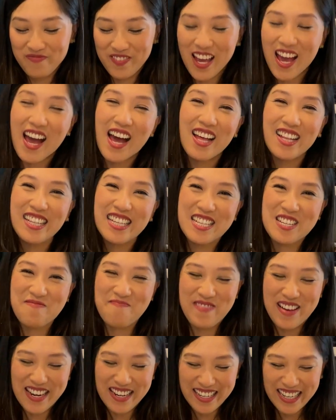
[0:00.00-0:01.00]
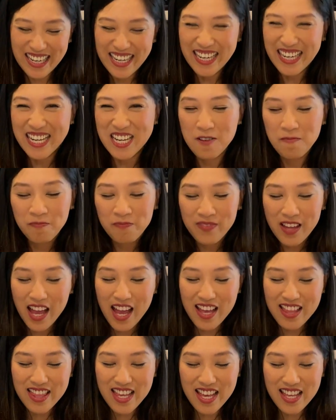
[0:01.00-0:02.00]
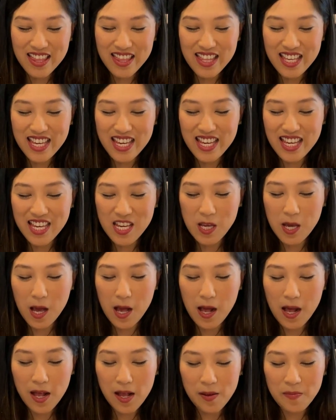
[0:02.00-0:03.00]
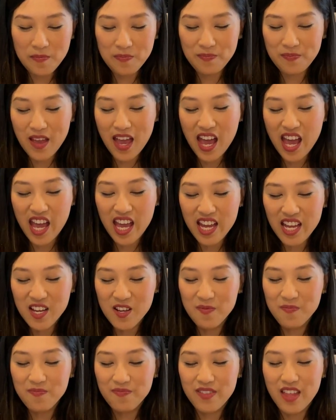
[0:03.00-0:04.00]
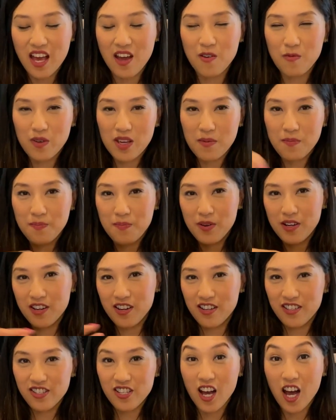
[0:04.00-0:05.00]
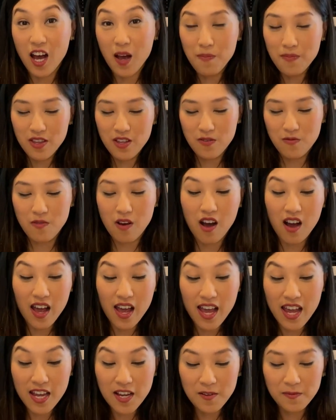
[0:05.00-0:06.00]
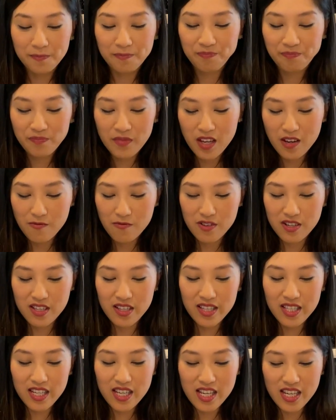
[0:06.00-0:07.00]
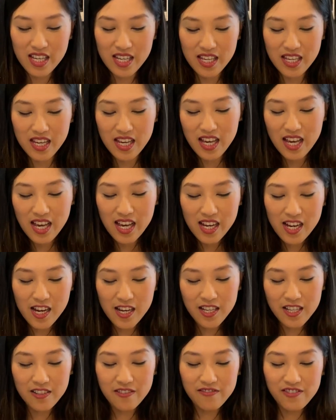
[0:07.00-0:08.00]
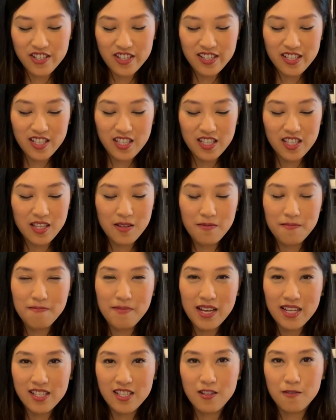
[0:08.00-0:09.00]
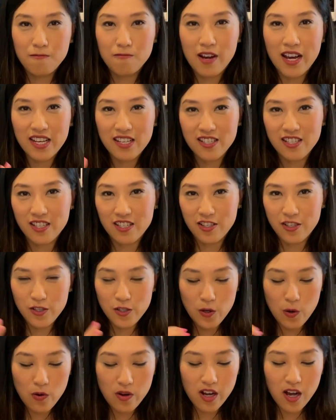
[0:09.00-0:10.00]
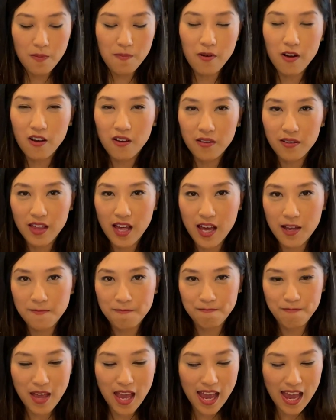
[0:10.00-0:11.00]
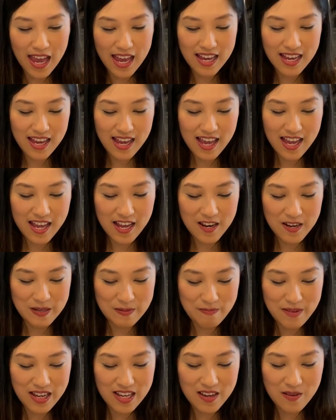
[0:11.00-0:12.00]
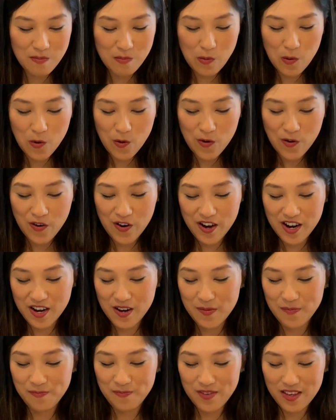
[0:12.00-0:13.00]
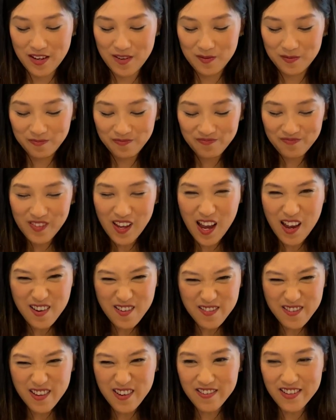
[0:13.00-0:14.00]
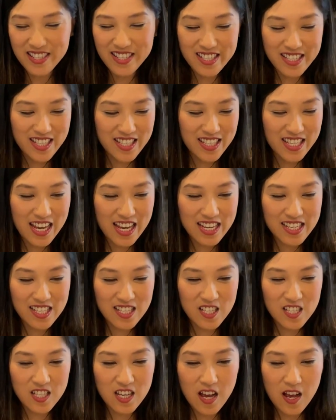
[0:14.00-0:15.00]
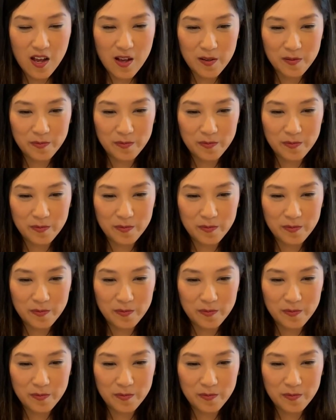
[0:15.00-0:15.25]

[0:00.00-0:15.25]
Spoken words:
Yeah, I like it better. And then the egg that we put on top, the raw egg, really kind of just makes the rice soak up all that egg and make it more, I don't know, it just tastes